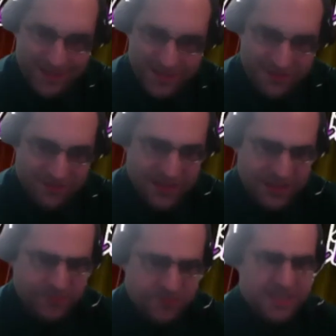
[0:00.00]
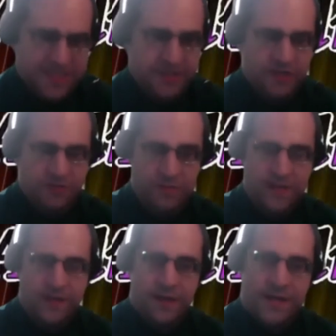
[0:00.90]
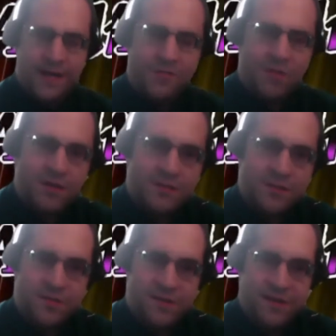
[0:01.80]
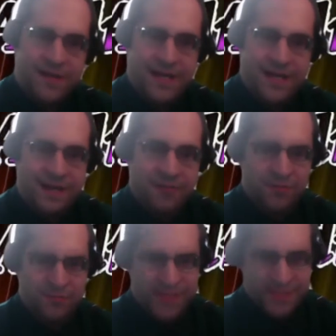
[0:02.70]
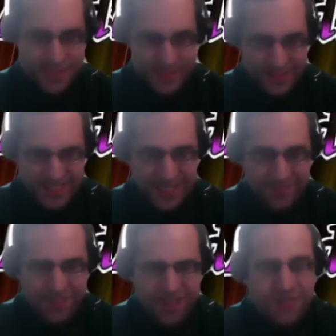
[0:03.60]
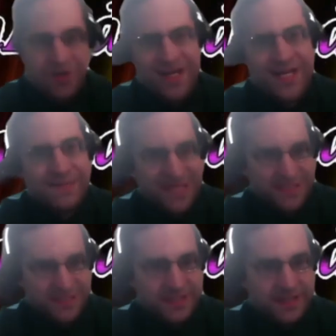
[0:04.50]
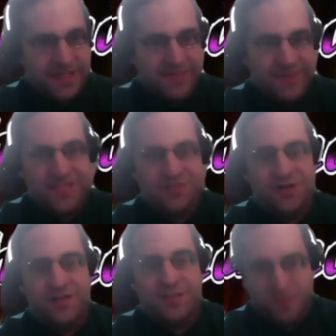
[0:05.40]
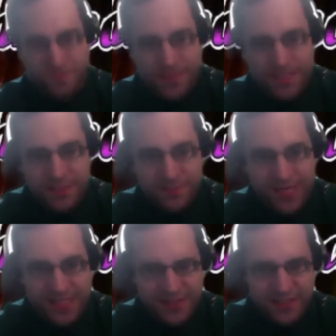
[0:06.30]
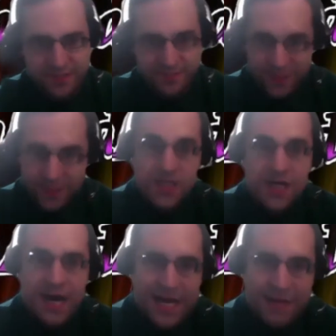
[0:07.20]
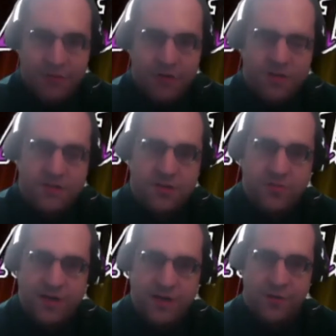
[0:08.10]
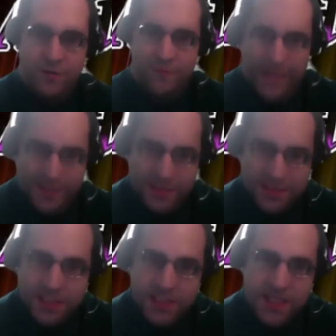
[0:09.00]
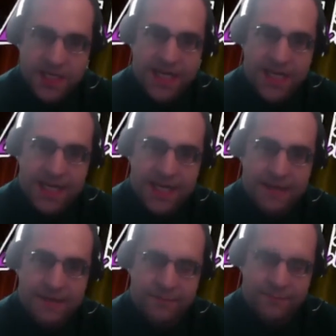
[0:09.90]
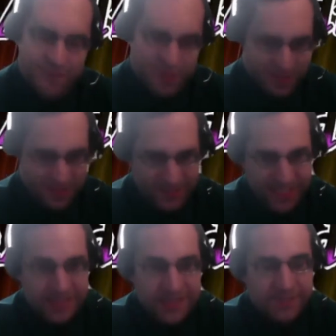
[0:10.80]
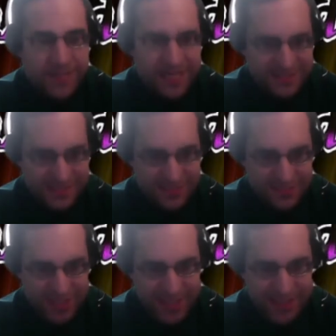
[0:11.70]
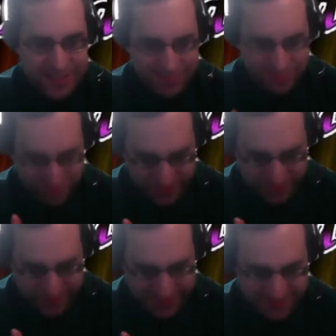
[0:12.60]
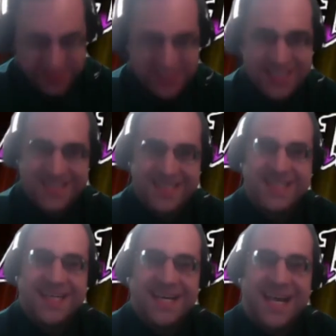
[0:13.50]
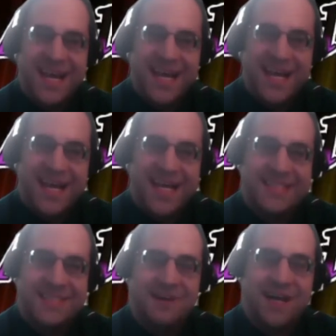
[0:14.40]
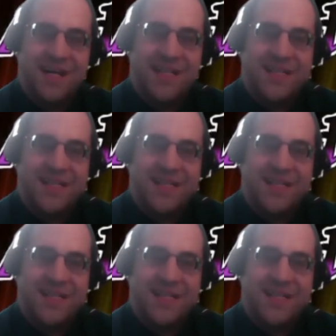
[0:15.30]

you 100%. When I worked over at, I won't mention the name. Well, I can mention the name as long as it's positive. I worked over at North Face and talked about it in a positive way. I would do my best. And it's like,